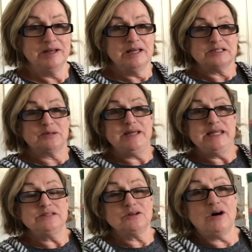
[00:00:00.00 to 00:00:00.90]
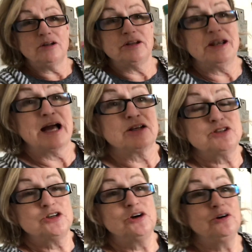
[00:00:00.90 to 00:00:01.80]
So he's called a
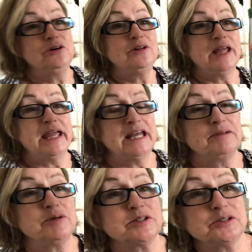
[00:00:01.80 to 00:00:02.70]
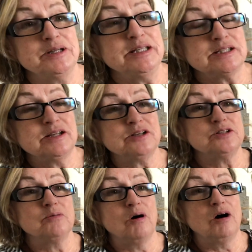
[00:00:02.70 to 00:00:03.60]
nocturnal animal. So he's going to
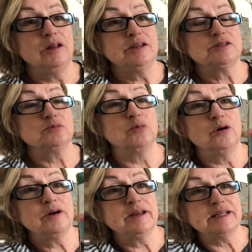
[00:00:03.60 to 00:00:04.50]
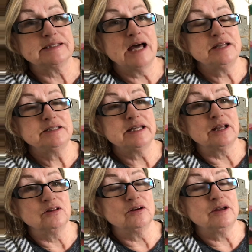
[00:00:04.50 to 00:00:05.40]
do all his work and his hunting
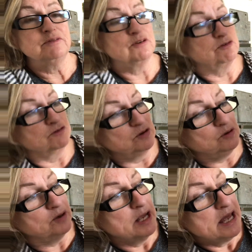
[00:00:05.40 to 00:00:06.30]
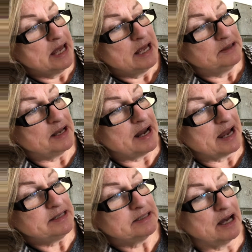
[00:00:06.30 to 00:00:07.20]
and looking for food the
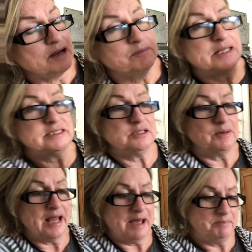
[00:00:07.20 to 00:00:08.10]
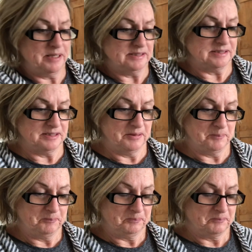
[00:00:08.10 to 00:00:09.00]
nighttime. Let's see what happens.
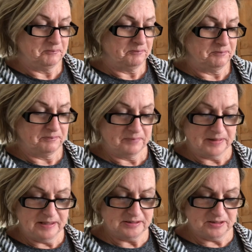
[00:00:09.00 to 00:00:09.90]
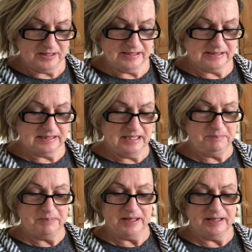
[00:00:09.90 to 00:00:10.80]
So he's
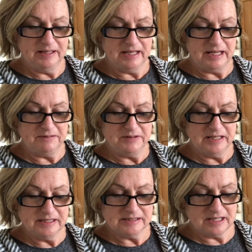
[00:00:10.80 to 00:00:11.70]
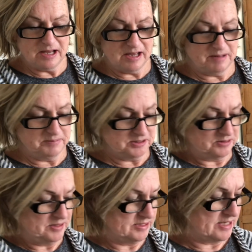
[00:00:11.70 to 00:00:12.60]
sleeping. Evening has come. So
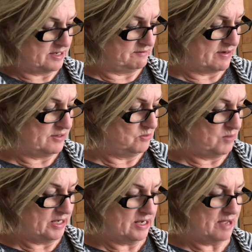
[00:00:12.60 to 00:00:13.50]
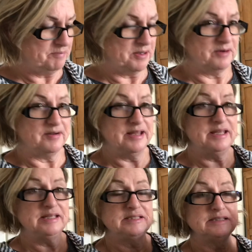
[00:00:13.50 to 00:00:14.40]
he's getting ready to wake up. Here he
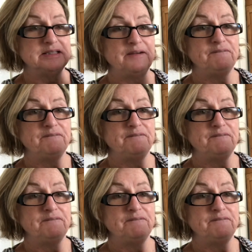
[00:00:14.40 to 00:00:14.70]
is.